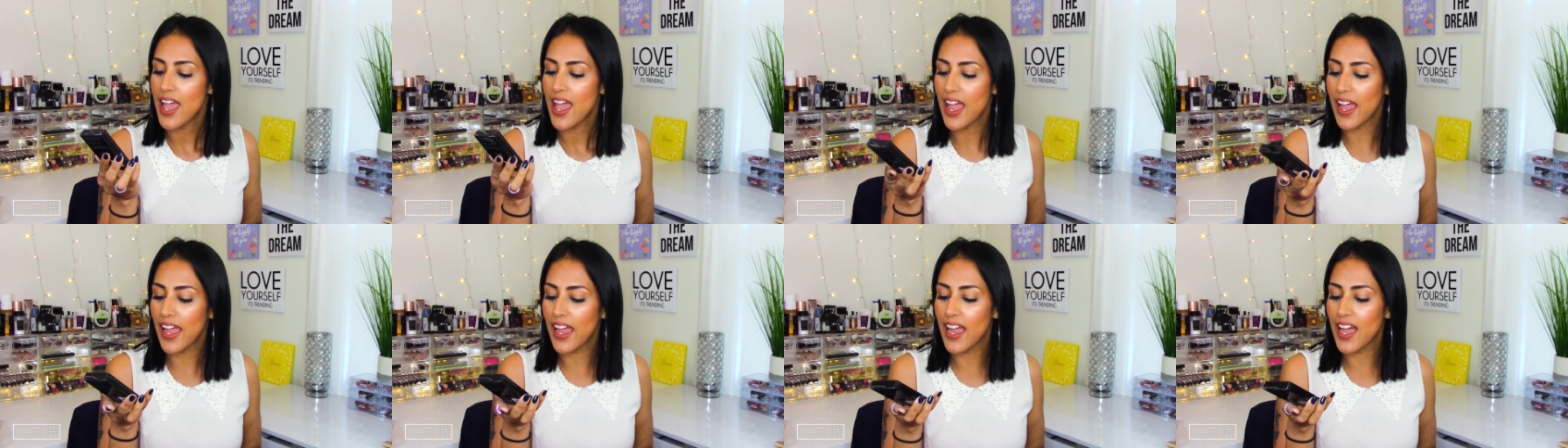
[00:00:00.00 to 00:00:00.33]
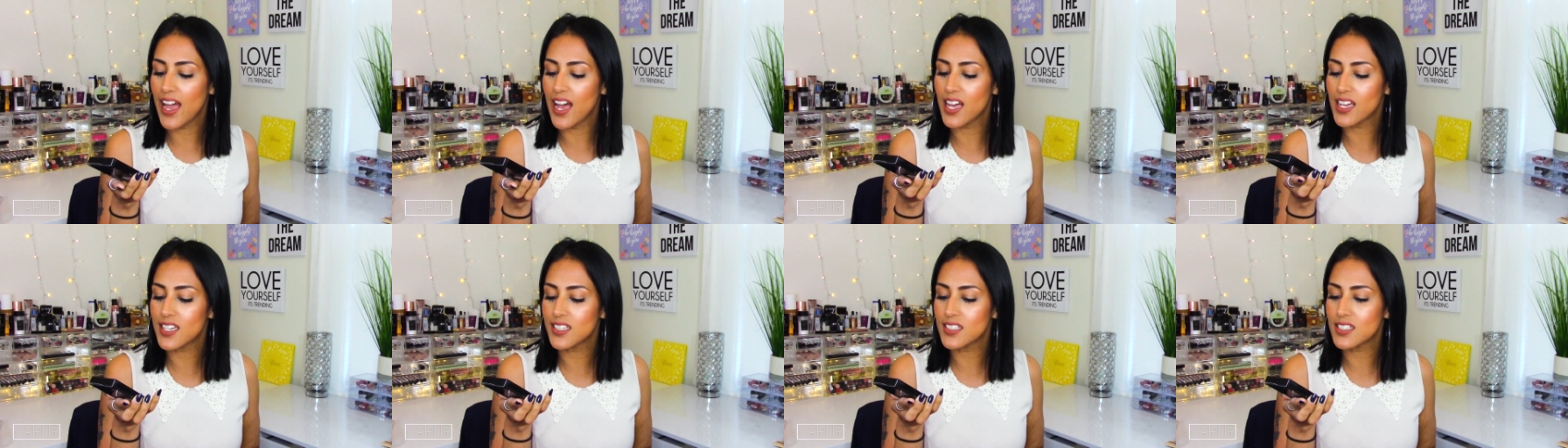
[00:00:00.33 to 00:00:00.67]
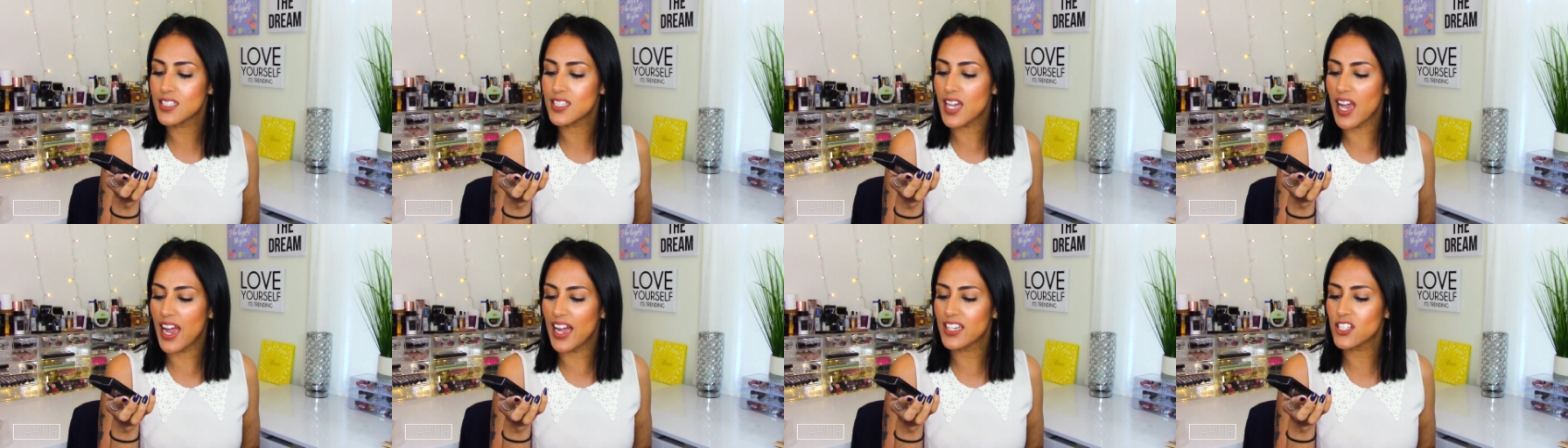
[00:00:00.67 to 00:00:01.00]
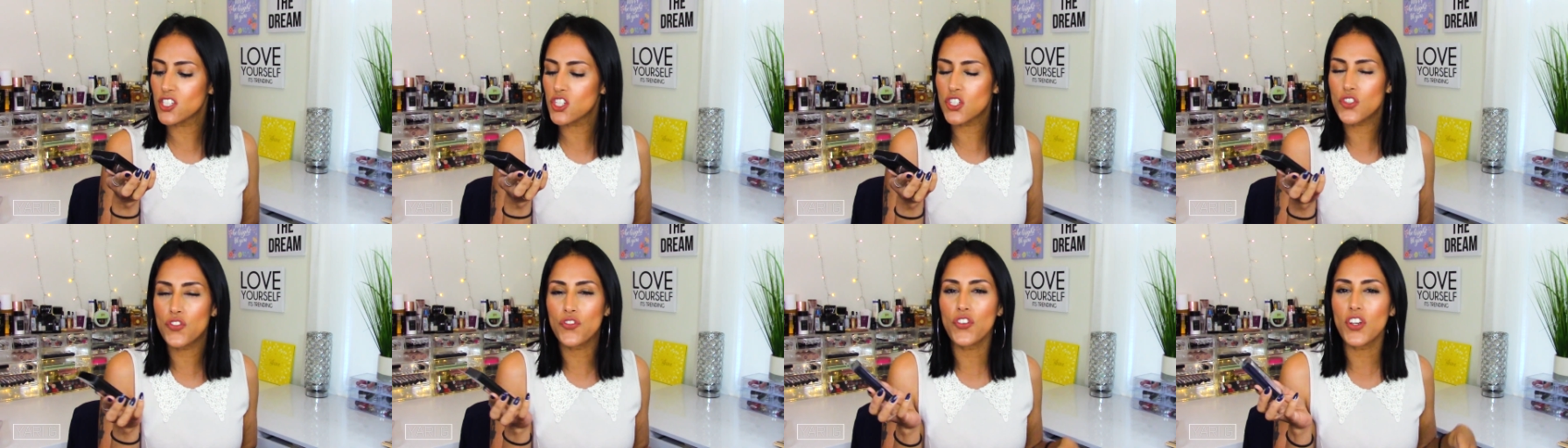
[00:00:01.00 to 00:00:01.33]
And I
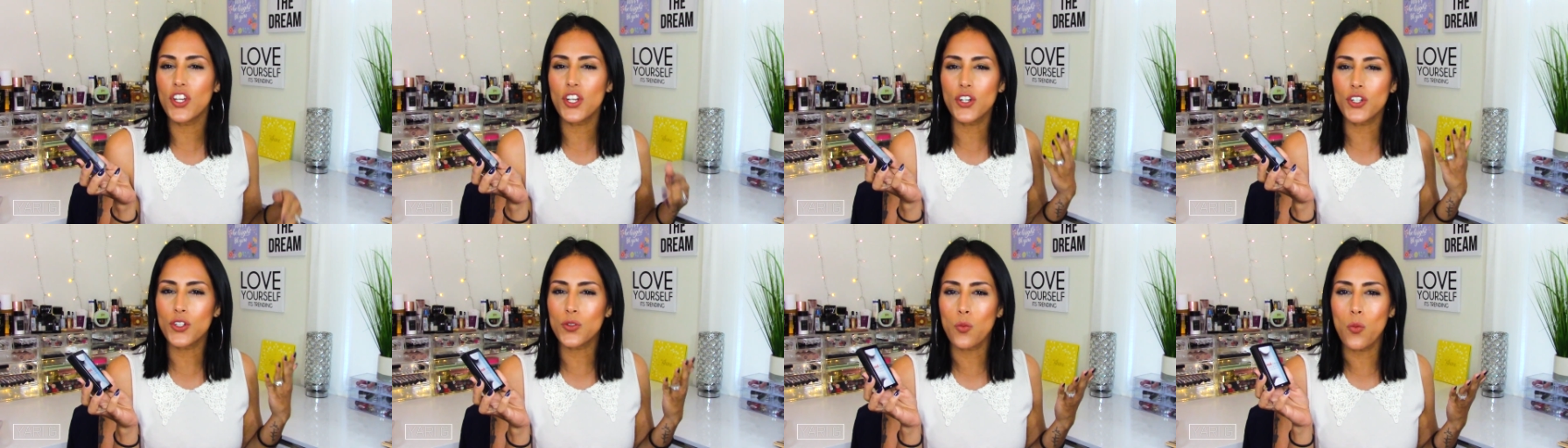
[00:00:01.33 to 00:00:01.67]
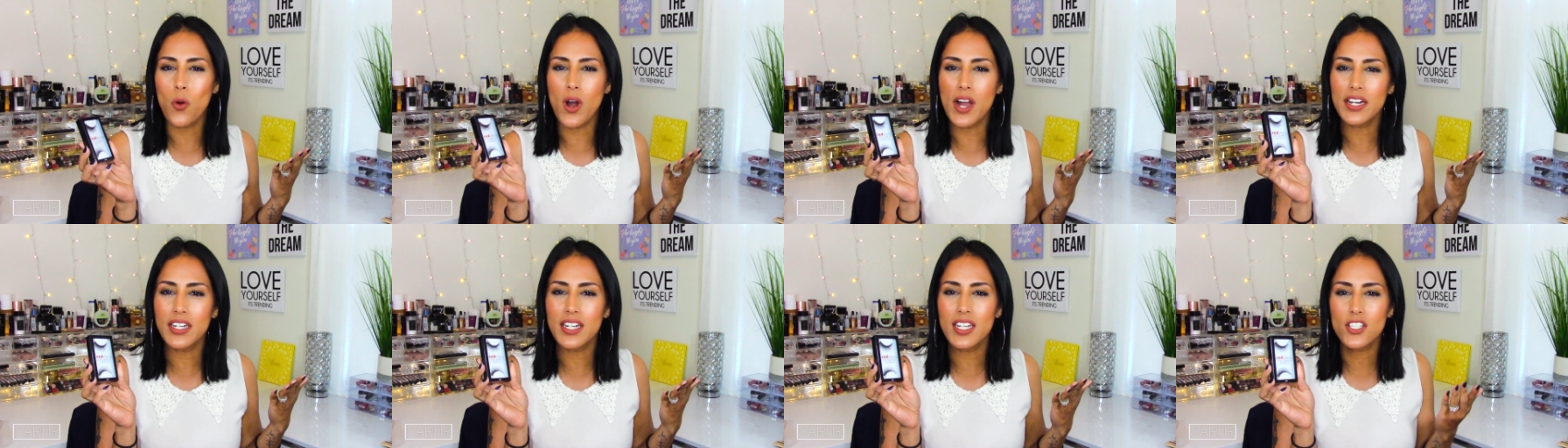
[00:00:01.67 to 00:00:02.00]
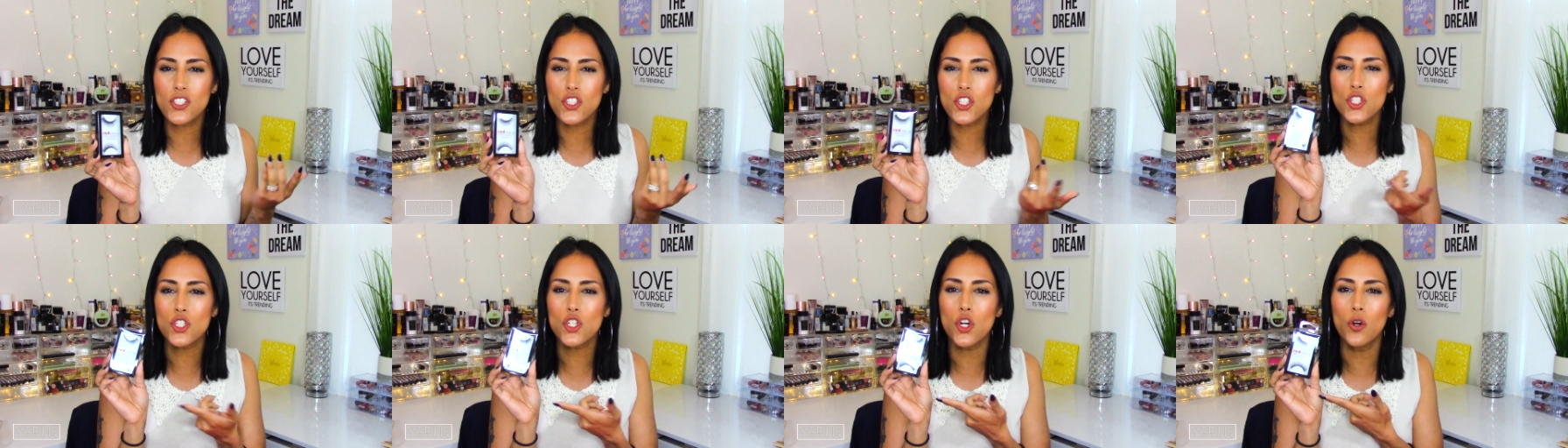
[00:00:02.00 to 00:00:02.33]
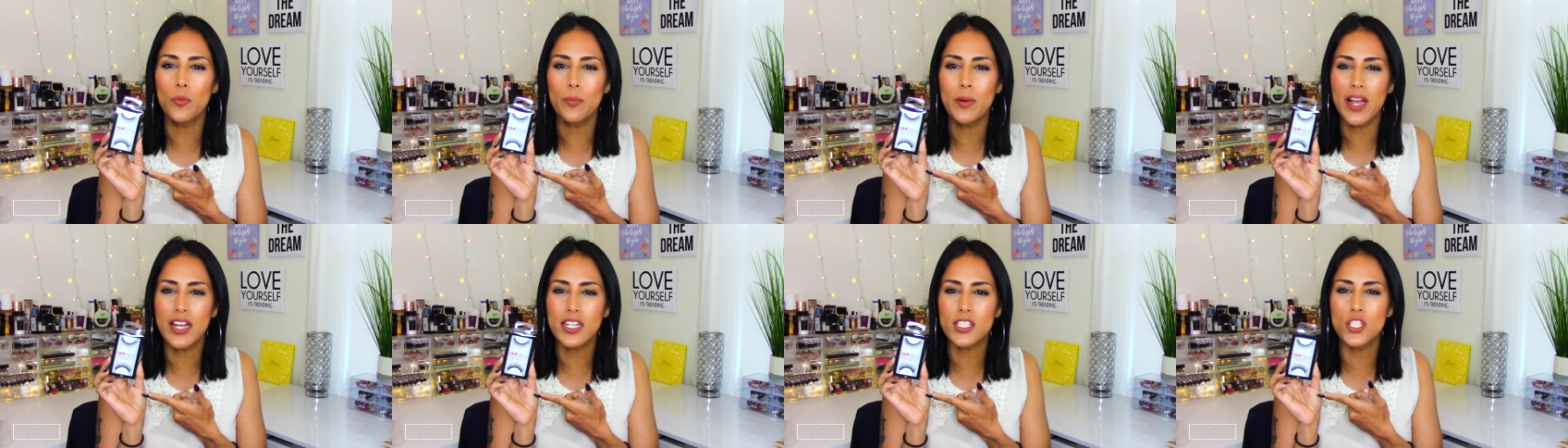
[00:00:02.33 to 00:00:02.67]
just figured why not just
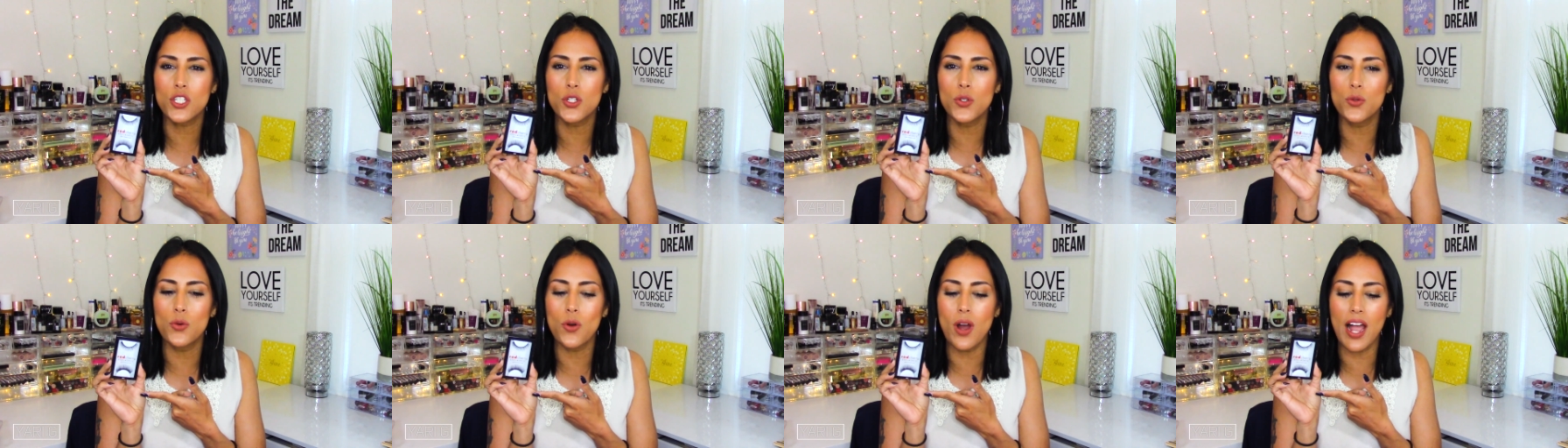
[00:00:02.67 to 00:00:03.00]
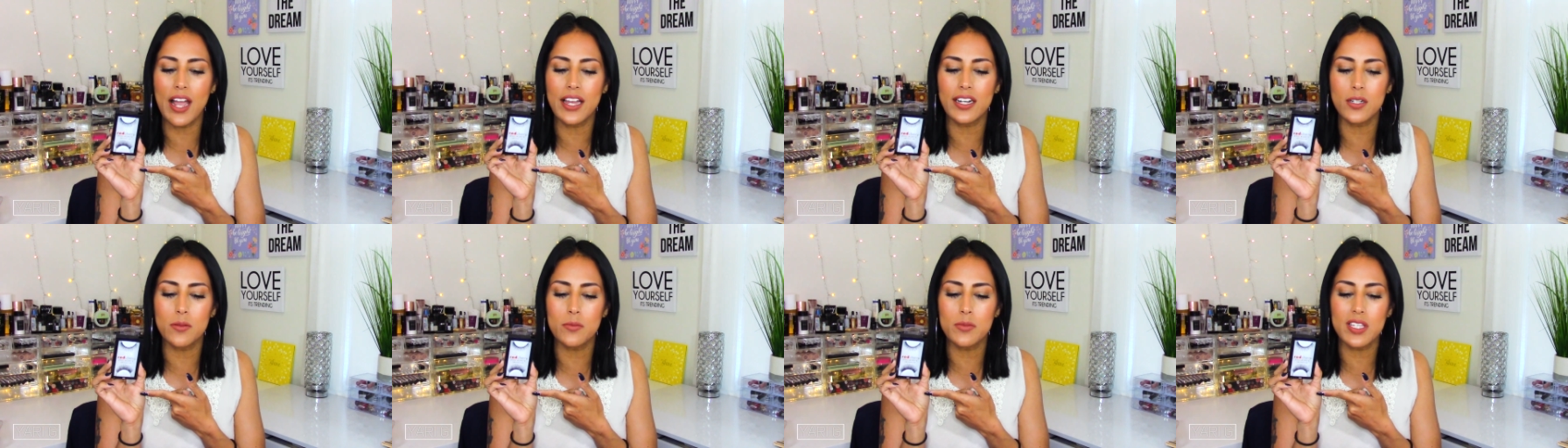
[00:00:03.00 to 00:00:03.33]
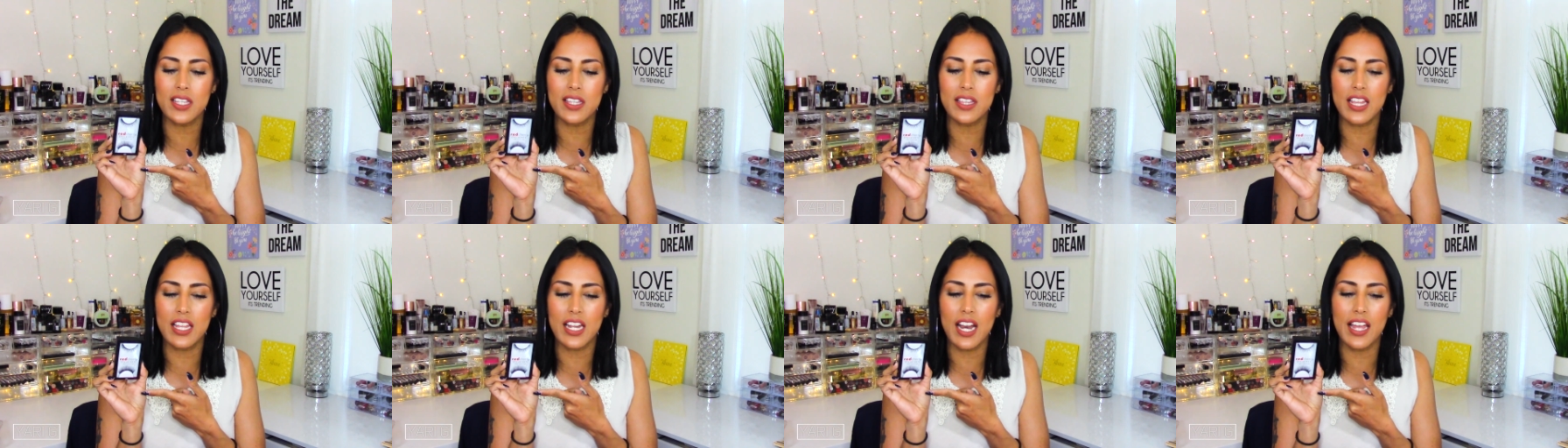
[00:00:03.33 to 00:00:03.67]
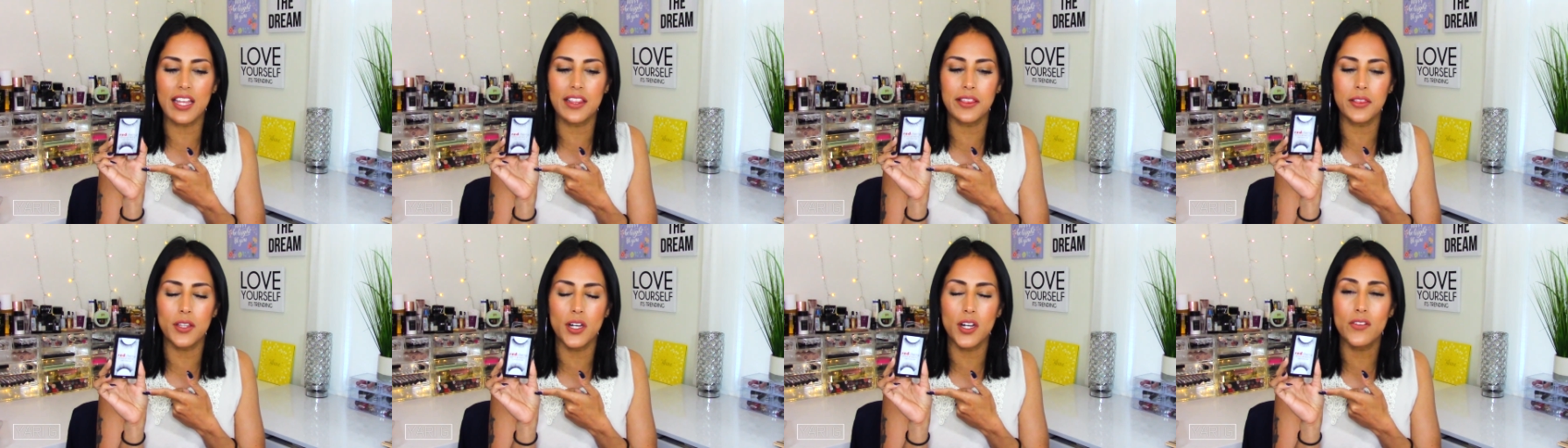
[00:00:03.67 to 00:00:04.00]
go back to items that
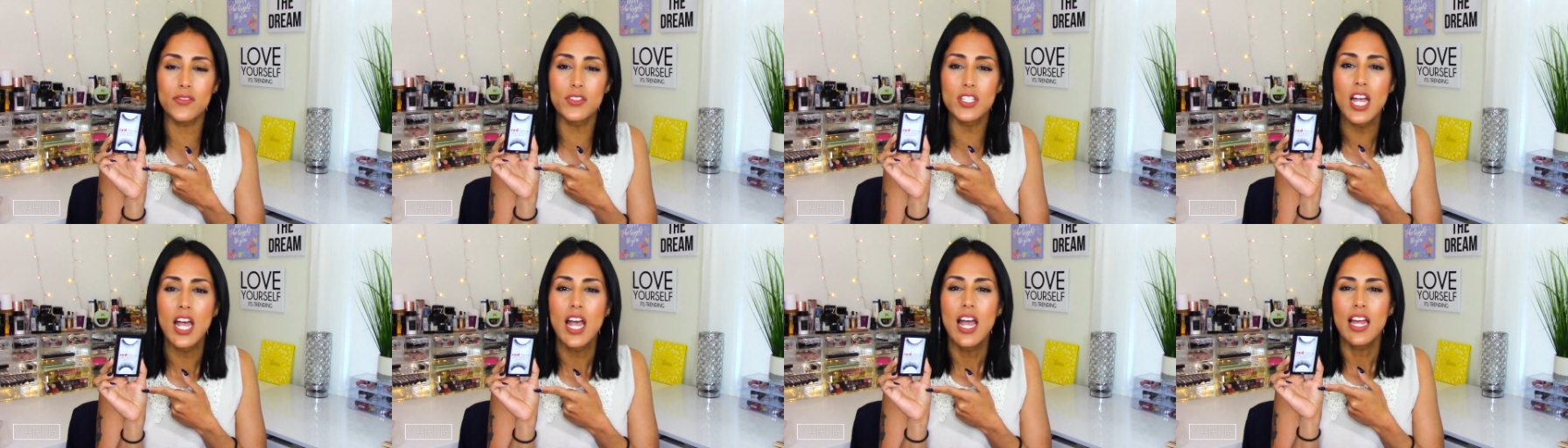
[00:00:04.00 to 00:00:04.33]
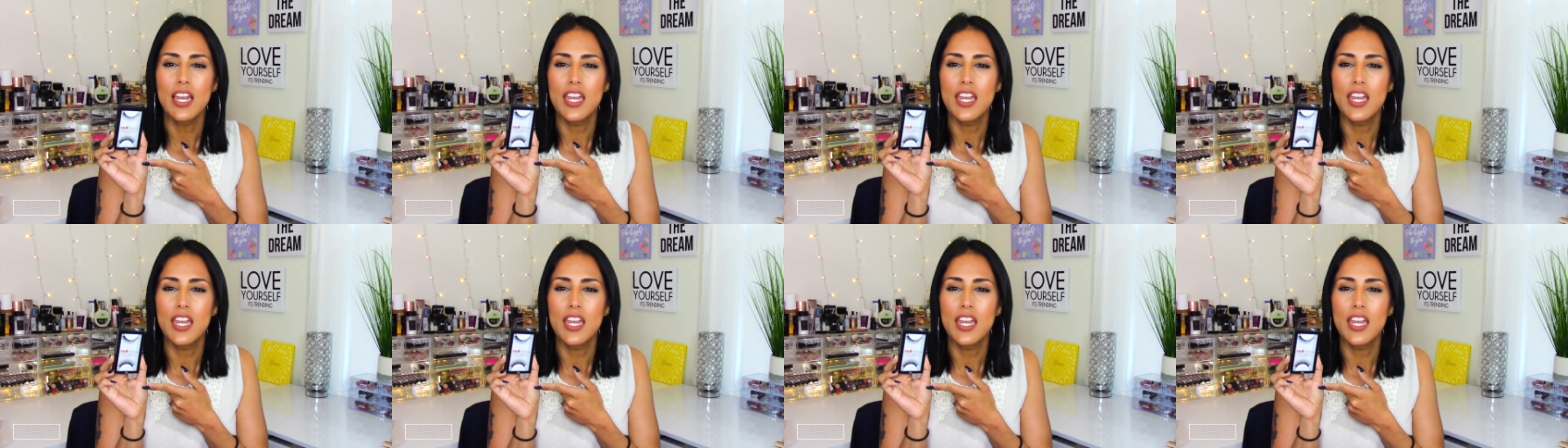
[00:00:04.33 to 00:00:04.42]
I loved.